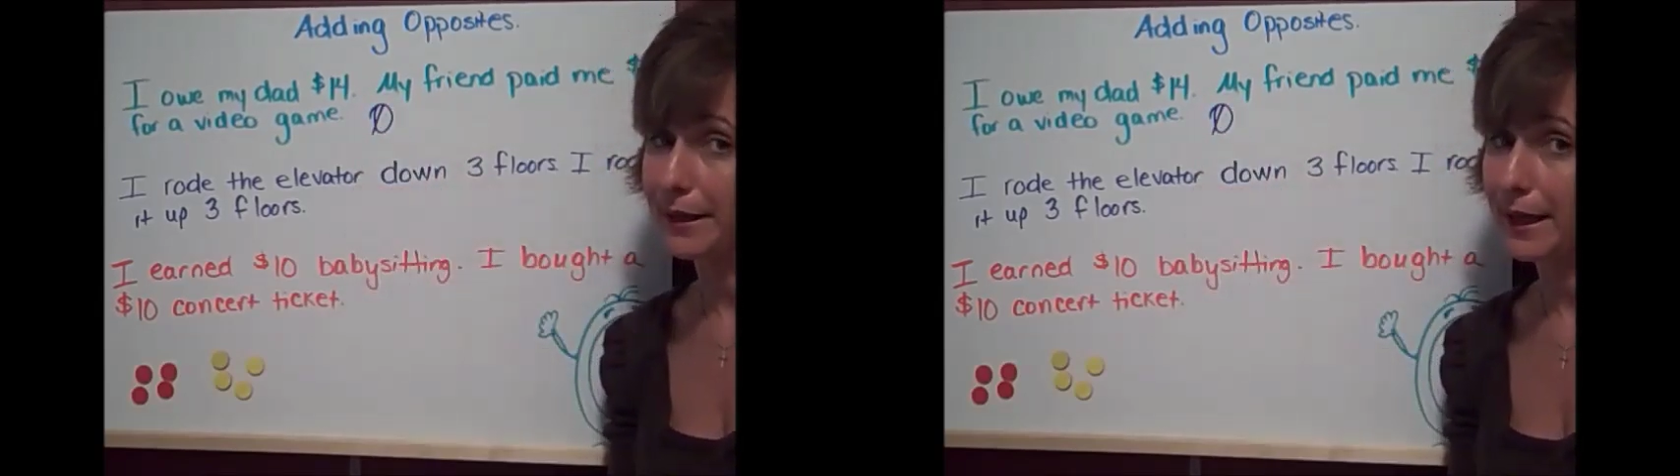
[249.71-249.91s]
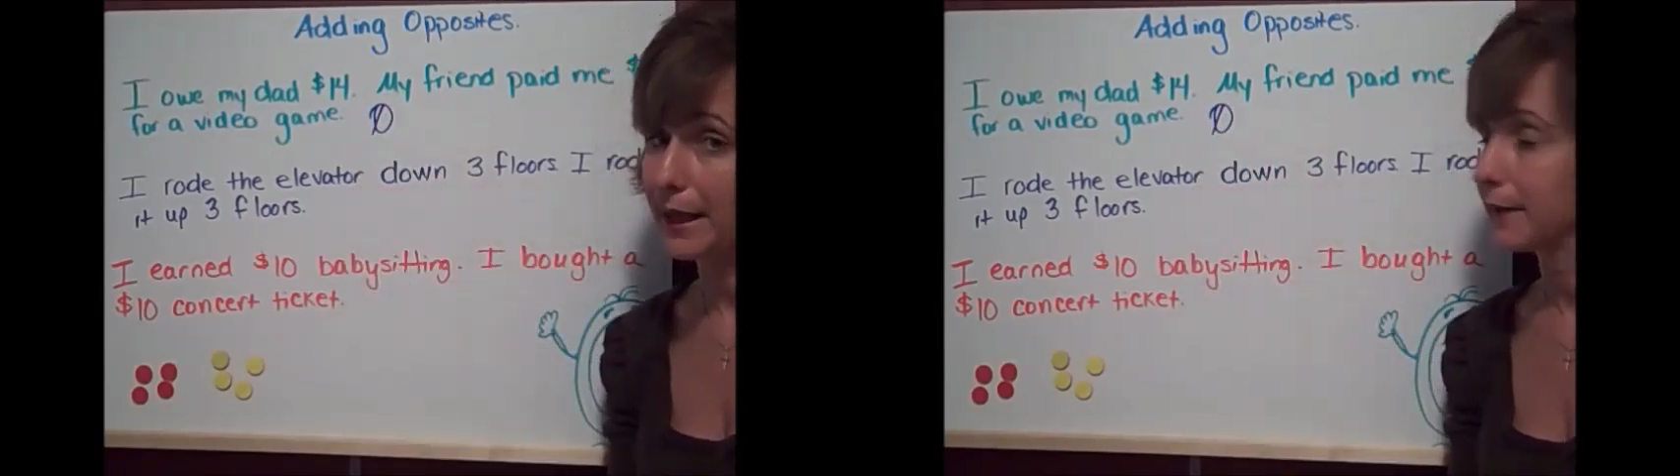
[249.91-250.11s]

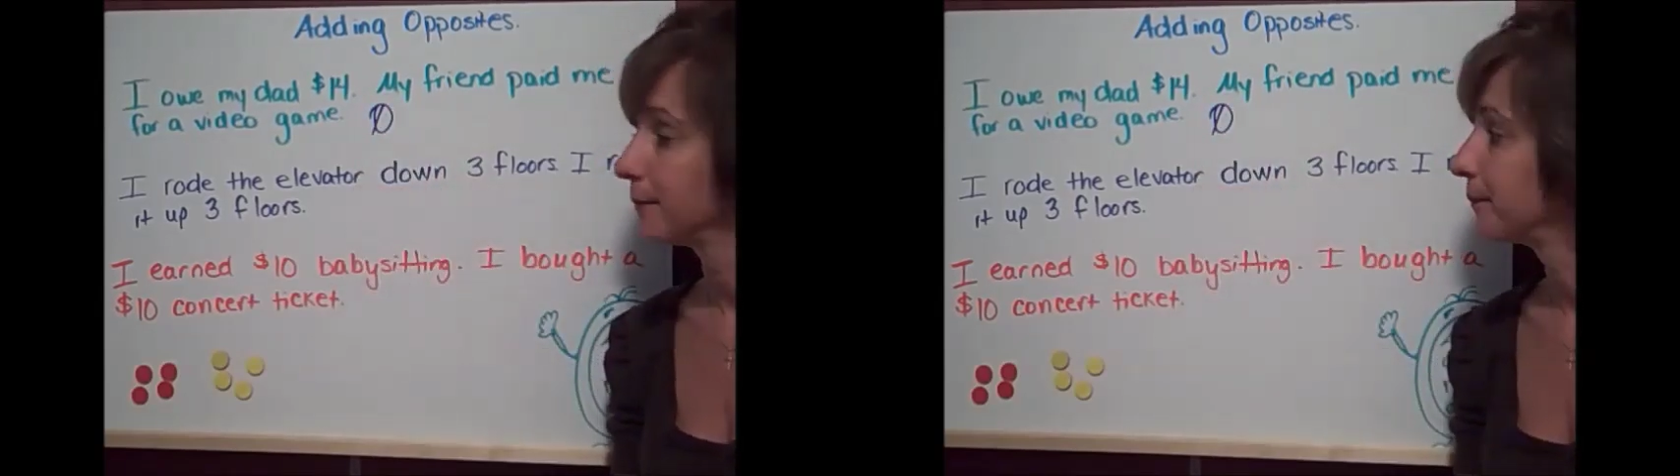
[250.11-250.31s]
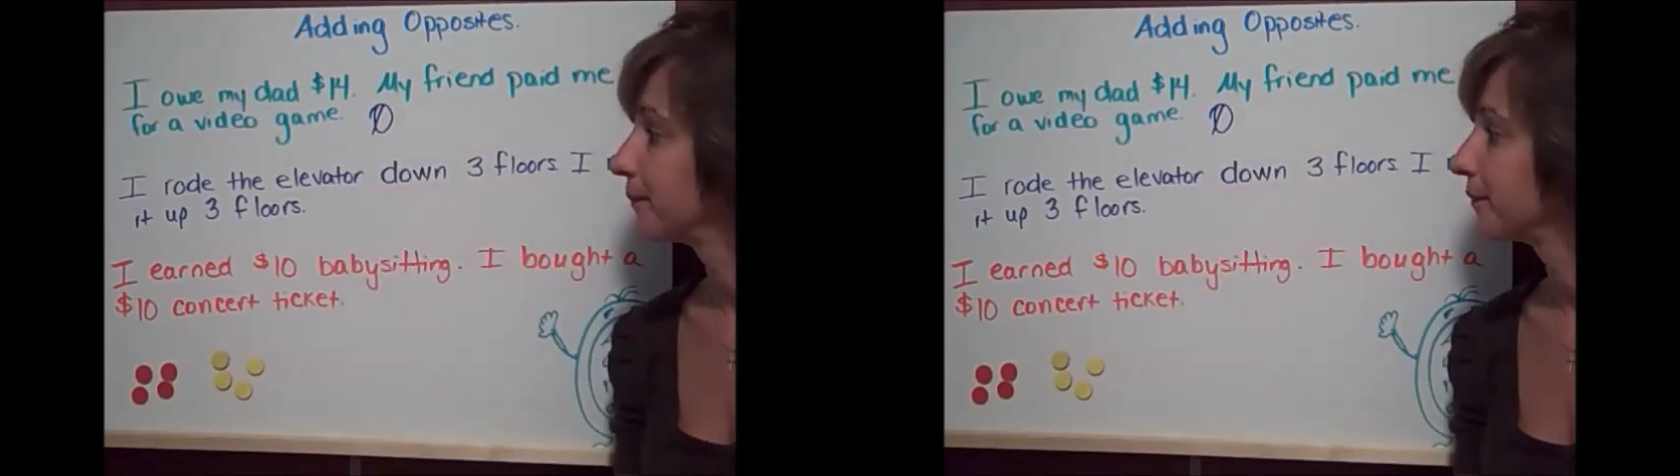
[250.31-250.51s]
dad.
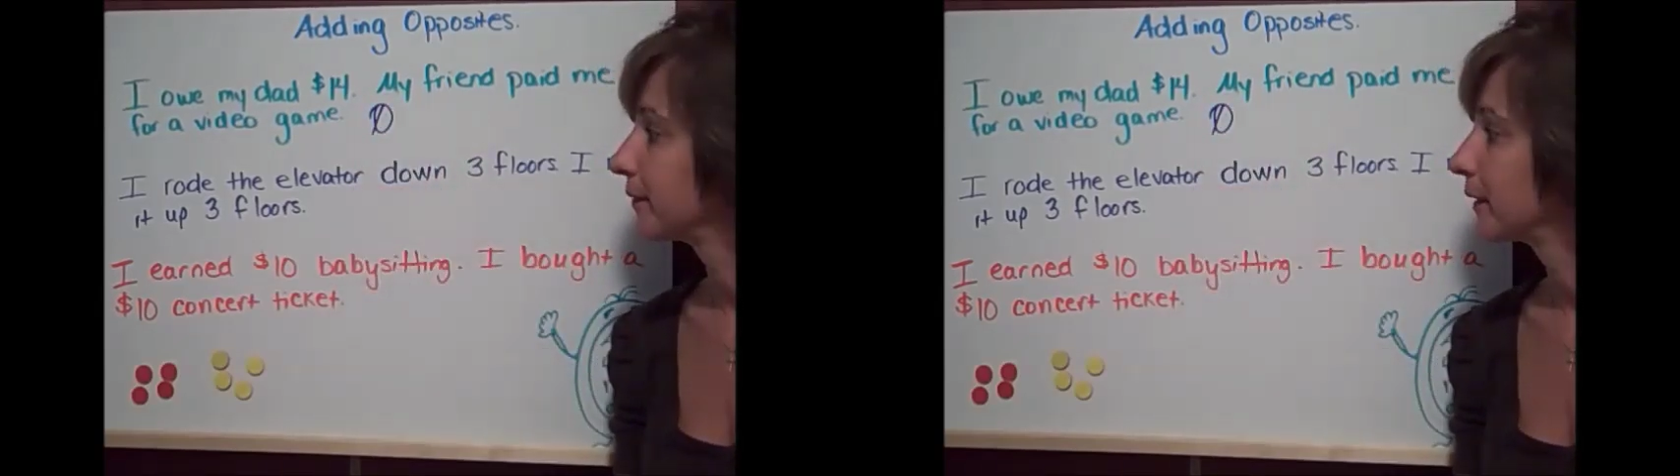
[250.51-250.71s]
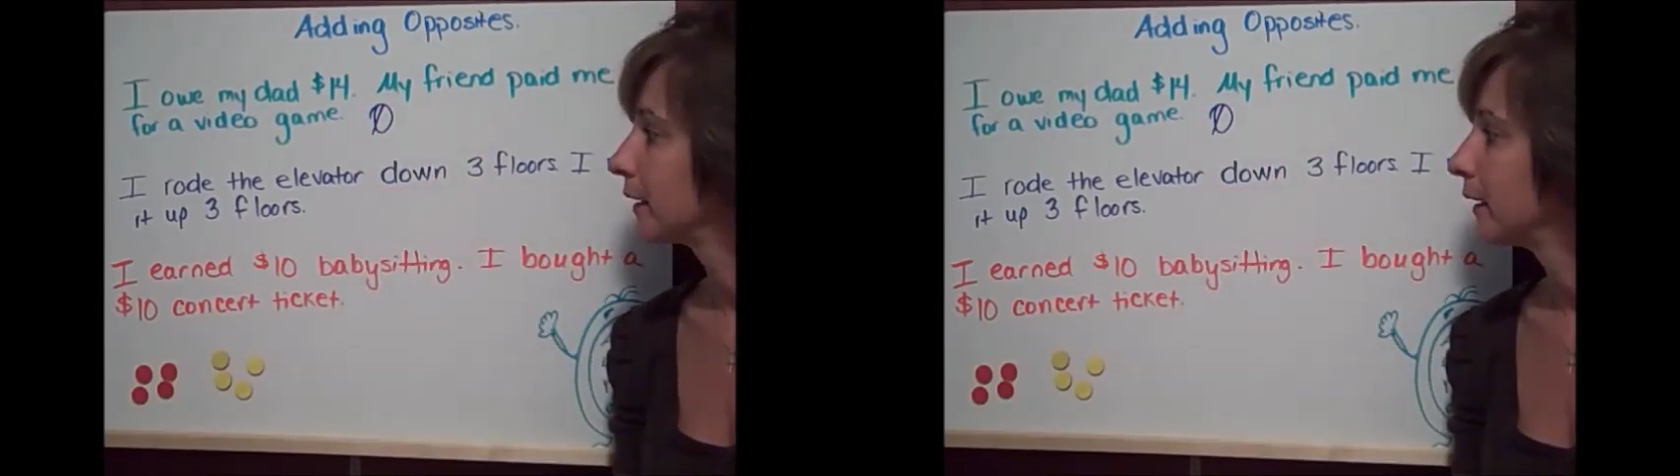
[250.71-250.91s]

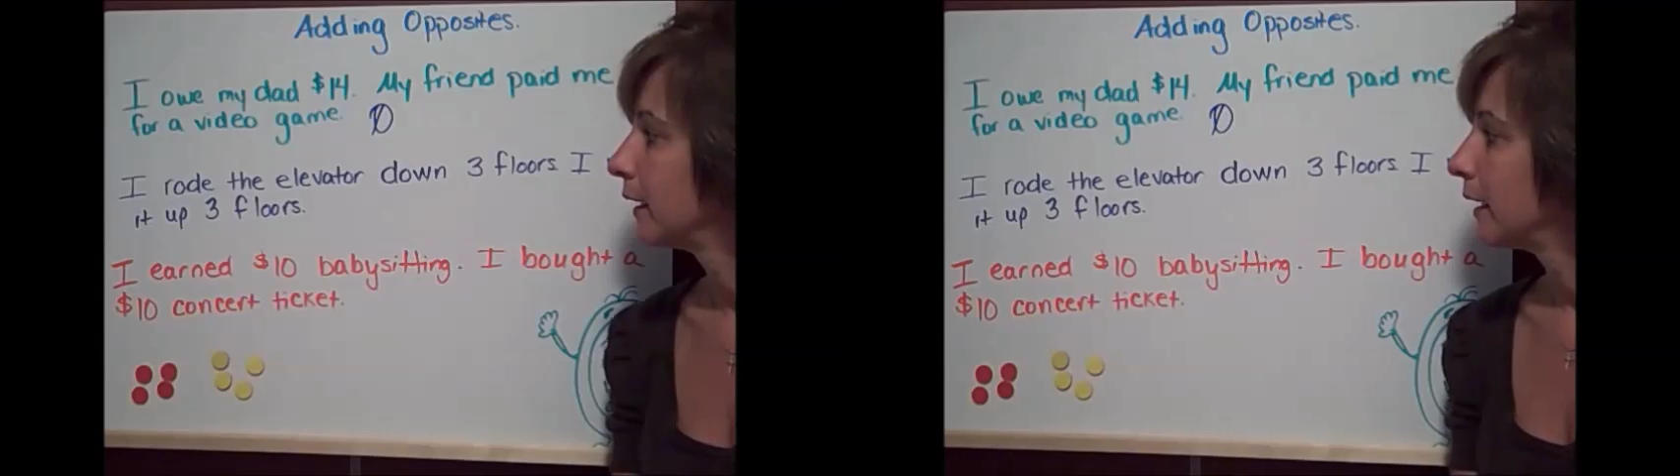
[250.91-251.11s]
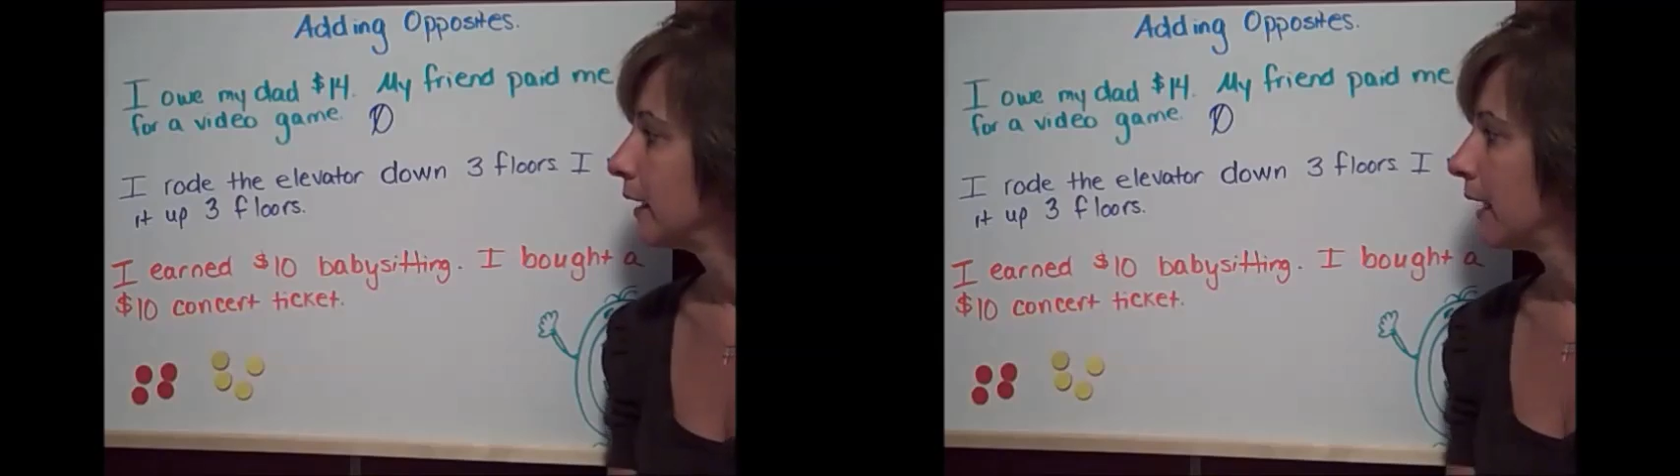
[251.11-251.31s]

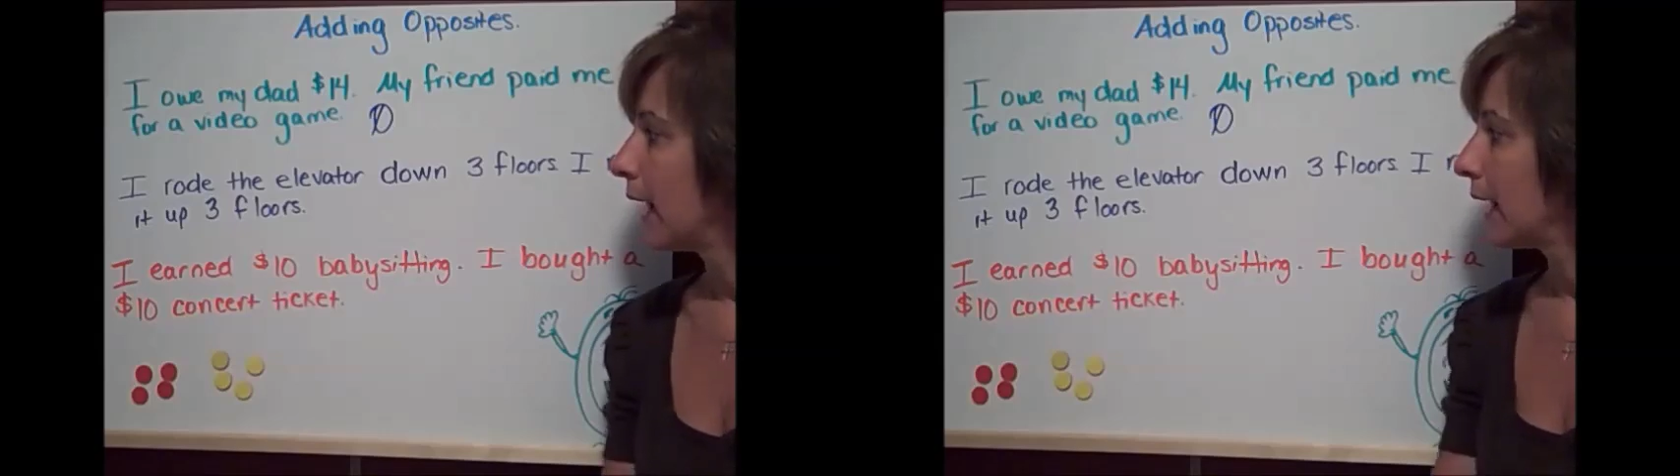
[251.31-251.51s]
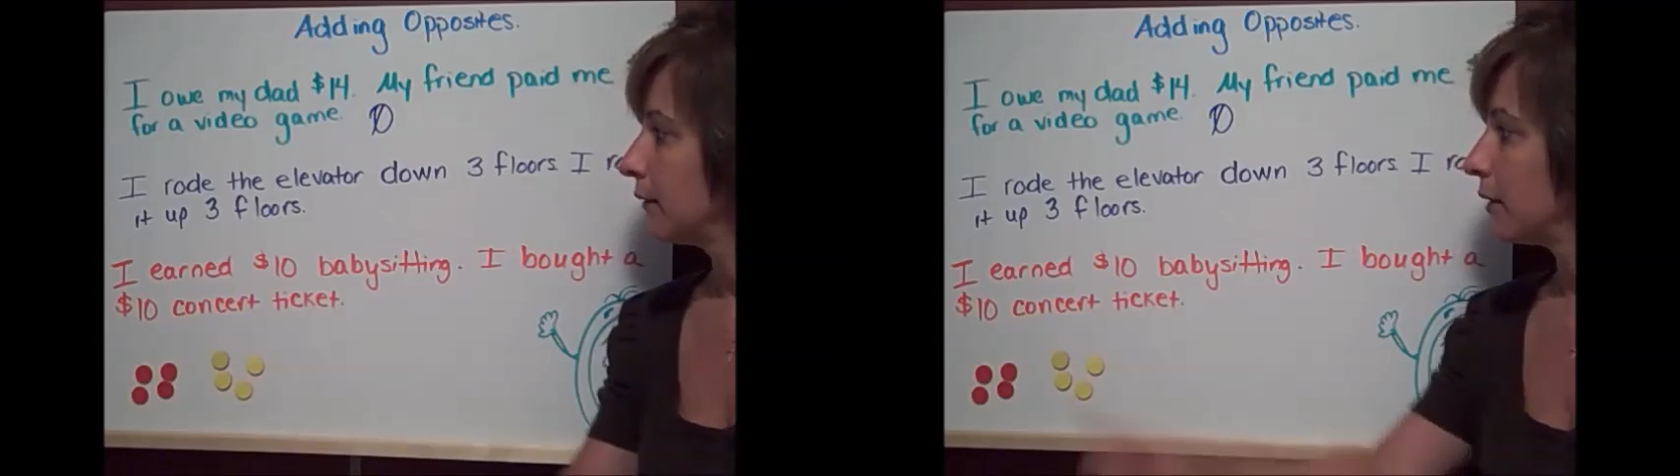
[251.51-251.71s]

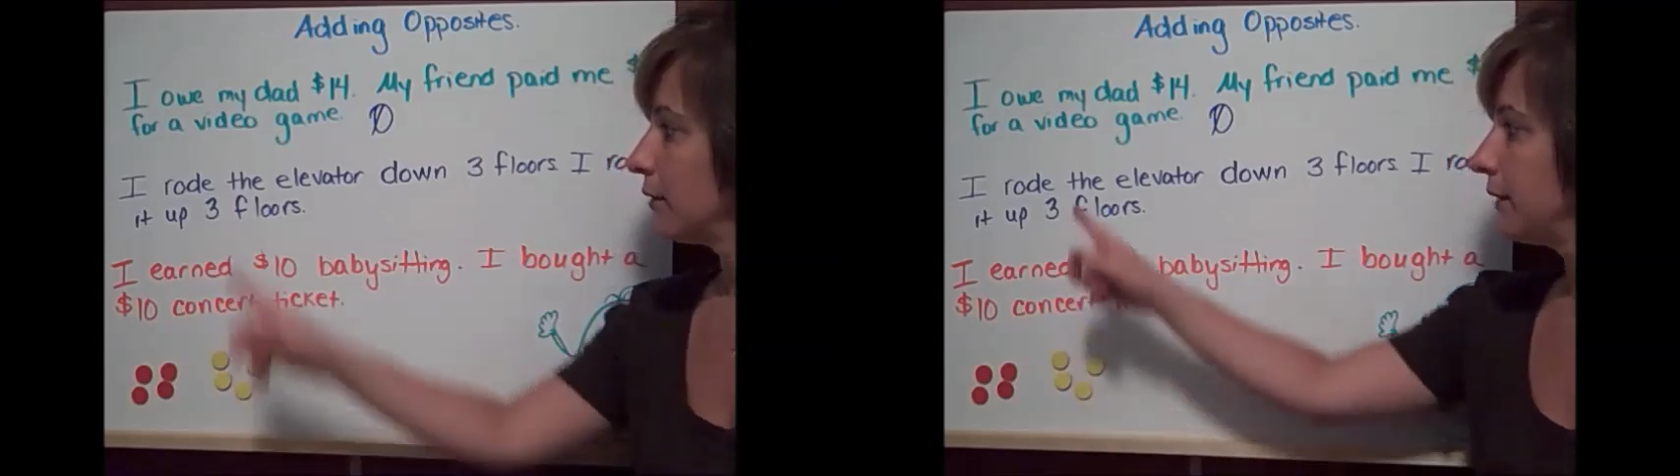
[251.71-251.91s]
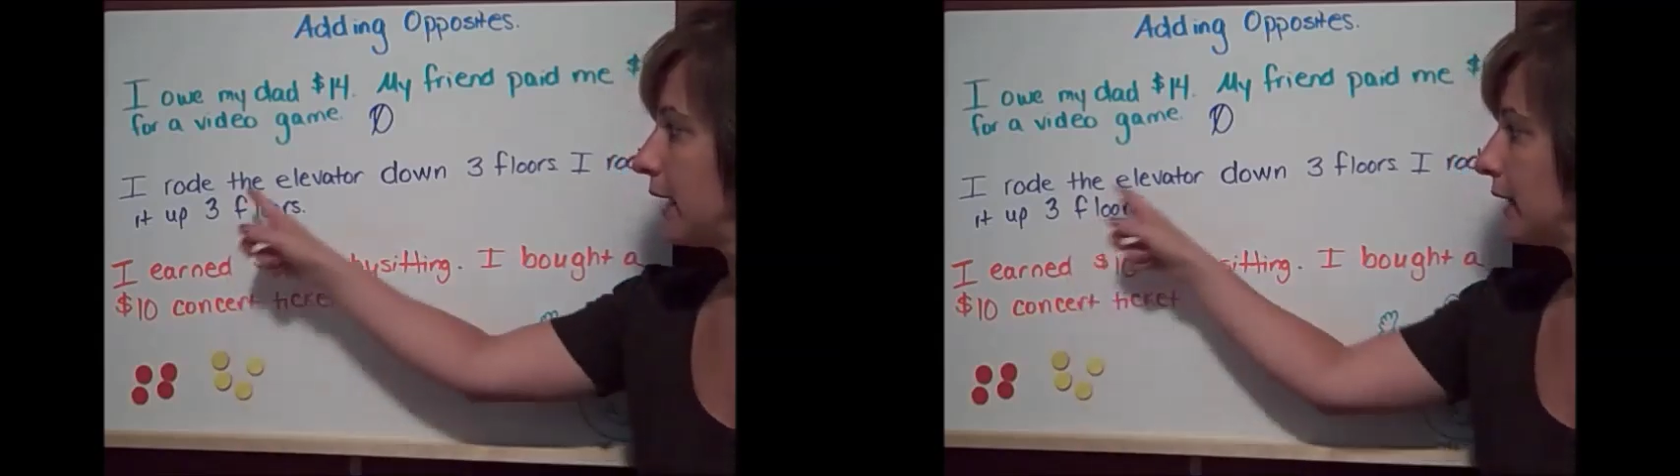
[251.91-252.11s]
I rode the